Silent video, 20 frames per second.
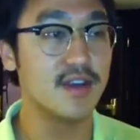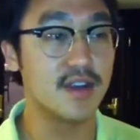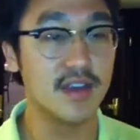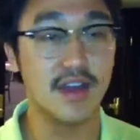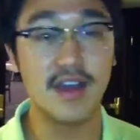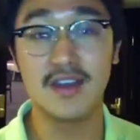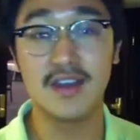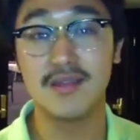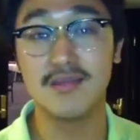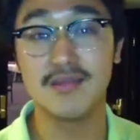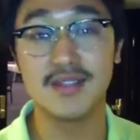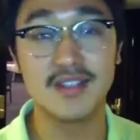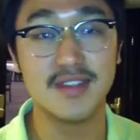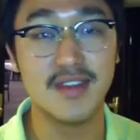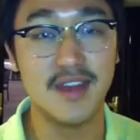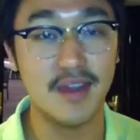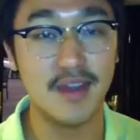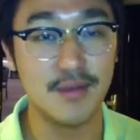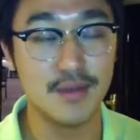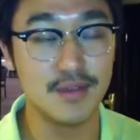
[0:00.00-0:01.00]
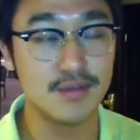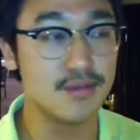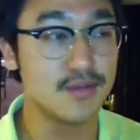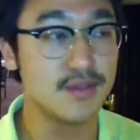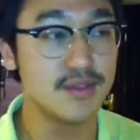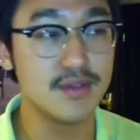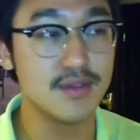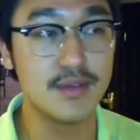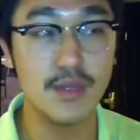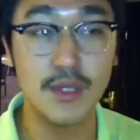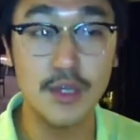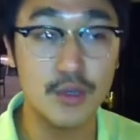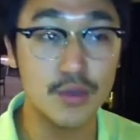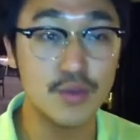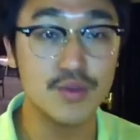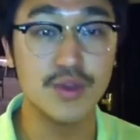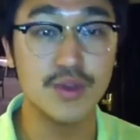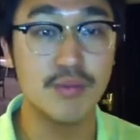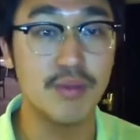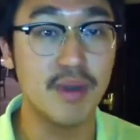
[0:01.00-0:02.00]
Gangnam Style, which was
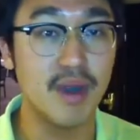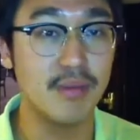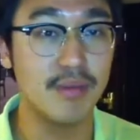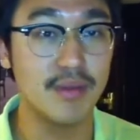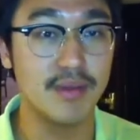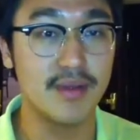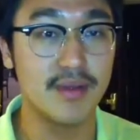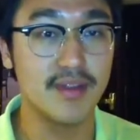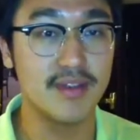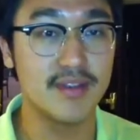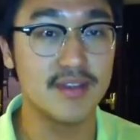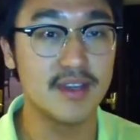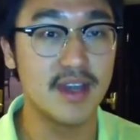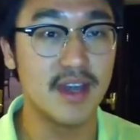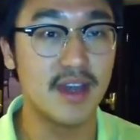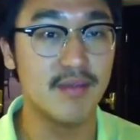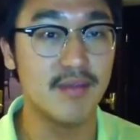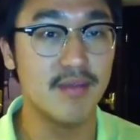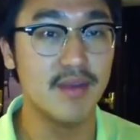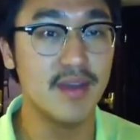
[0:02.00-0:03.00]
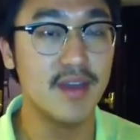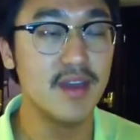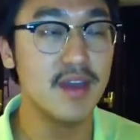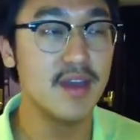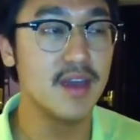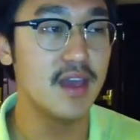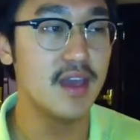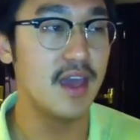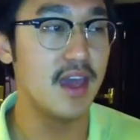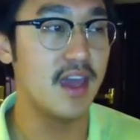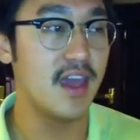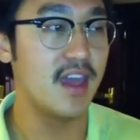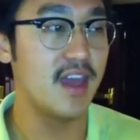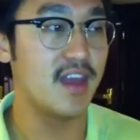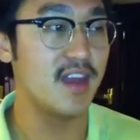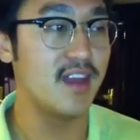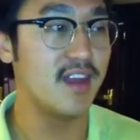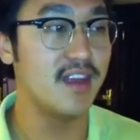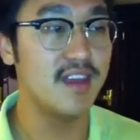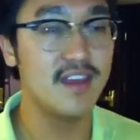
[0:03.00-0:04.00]
hugely popular at the time
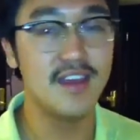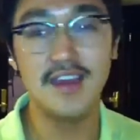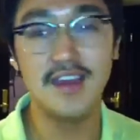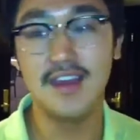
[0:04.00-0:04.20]
and